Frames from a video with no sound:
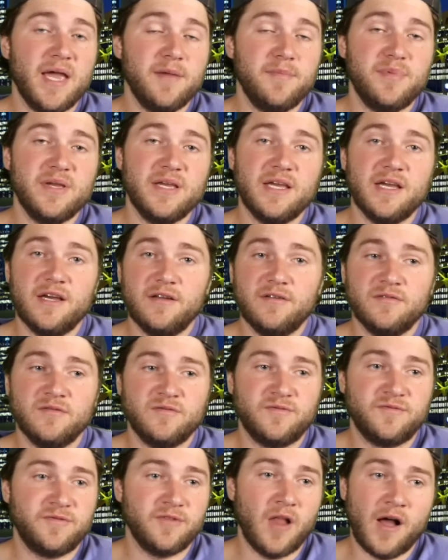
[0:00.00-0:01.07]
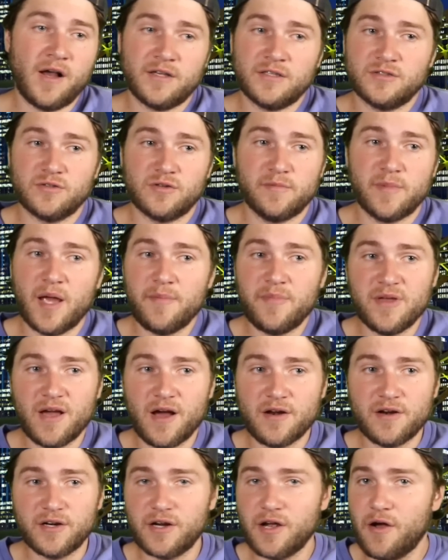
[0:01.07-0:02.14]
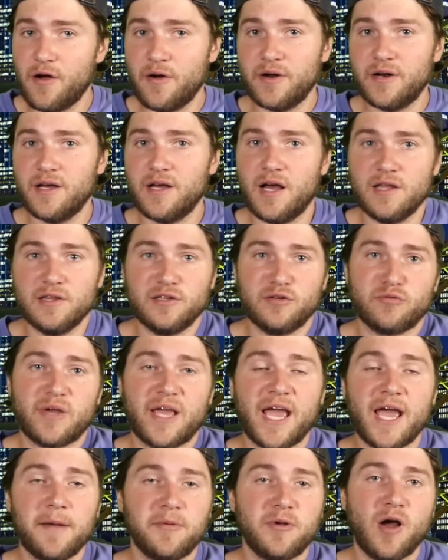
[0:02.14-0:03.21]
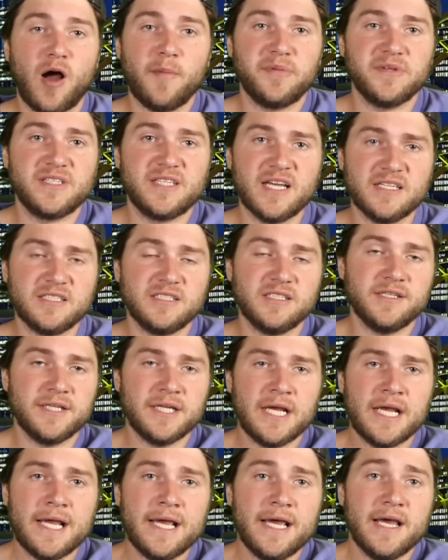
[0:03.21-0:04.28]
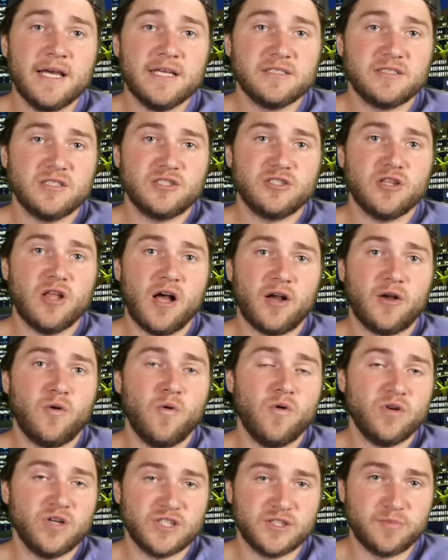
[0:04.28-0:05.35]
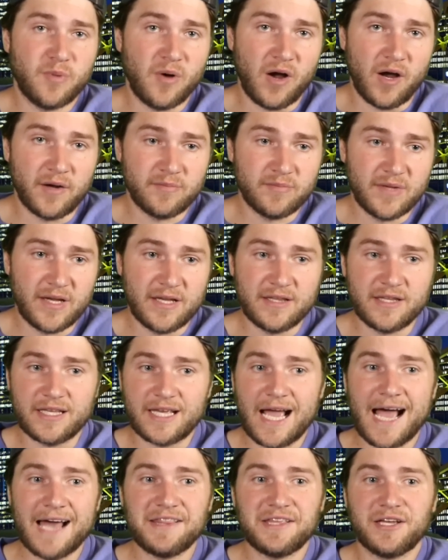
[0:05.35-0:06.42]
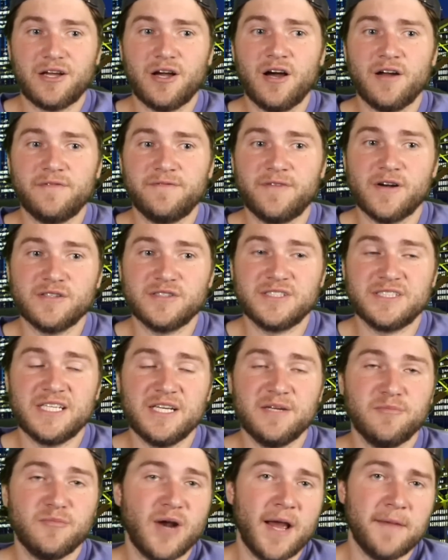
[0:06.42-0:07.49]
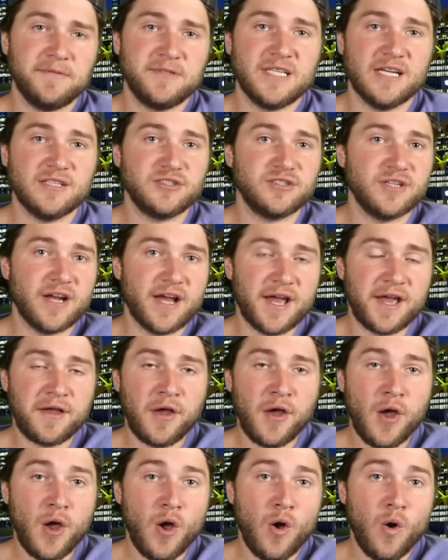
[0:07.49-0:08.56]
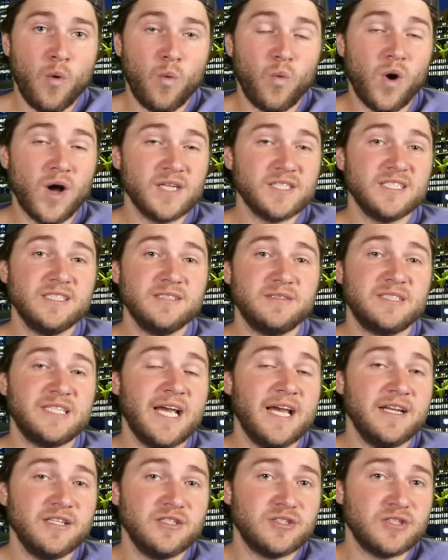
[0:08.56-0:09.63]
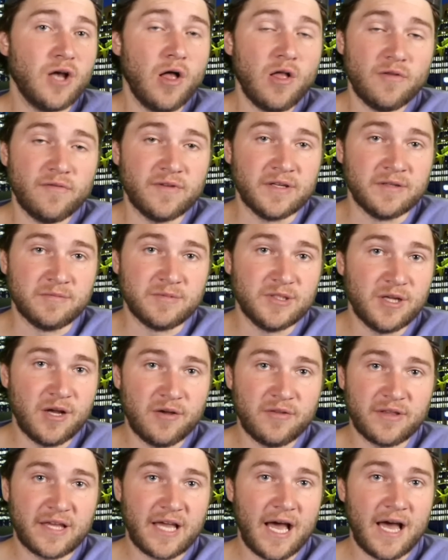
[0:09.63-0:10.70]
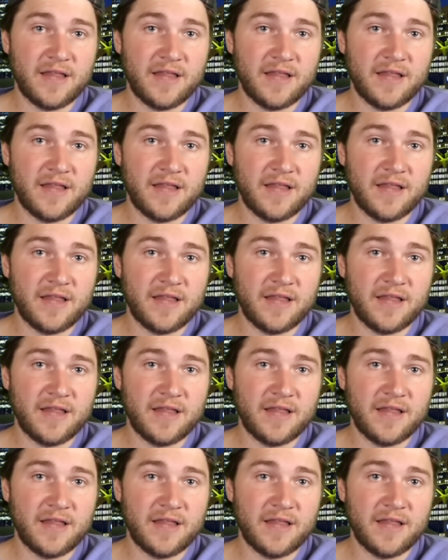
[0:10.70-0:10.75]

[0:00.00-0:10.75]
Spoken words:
be in flux or may be undergoing a little camp competition is the slot corner spot. And the guy that got first team reps yesterday wasn't Chandon Sullivan, you know, the guy